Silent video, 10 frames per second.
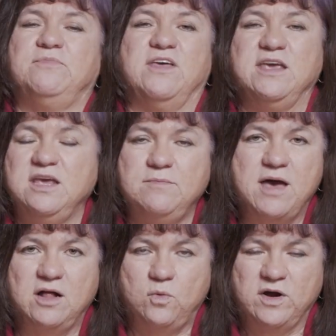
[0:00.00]
the
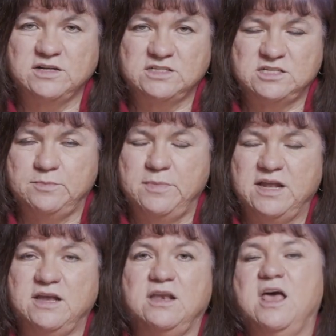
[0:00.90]
email where it's
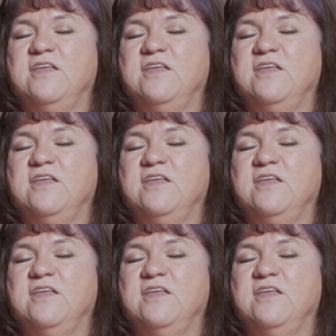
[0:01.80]
submitted,